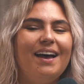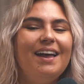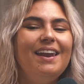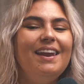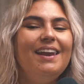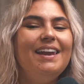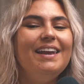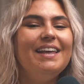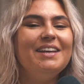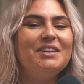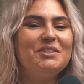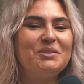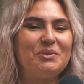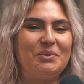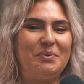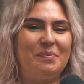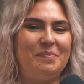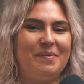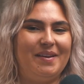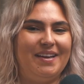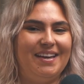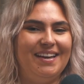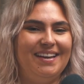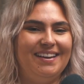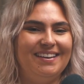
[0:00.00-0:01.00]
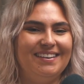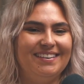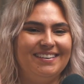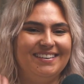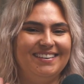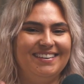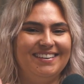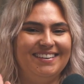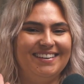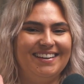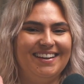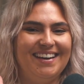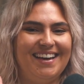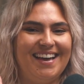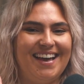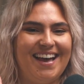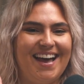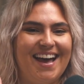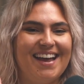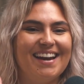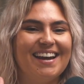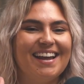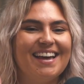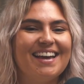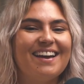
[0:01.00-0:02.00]
A little bit.
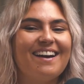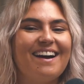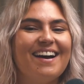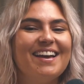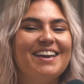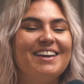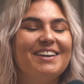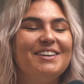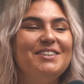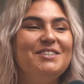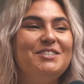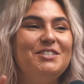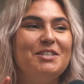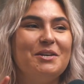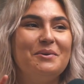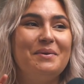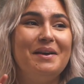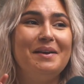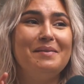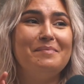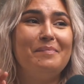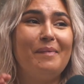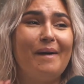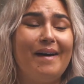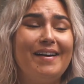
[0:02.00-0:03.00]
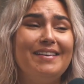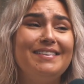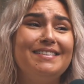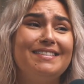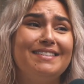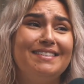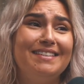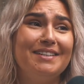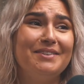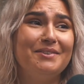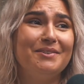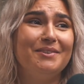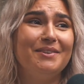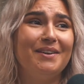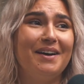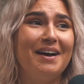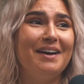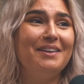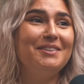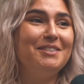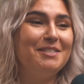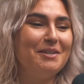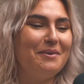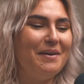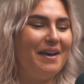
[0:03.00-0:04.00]
And like, I can do it, but
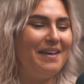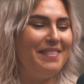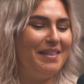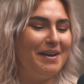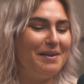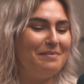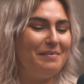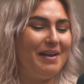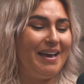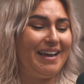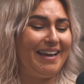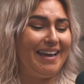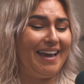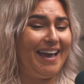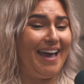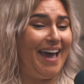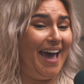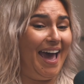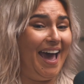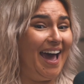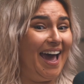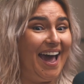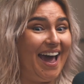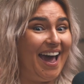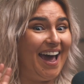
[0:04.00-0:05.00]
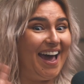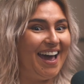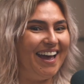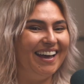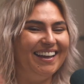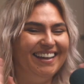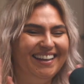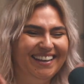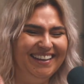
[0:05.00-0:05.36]
I'll do it. And then I'm like, ah!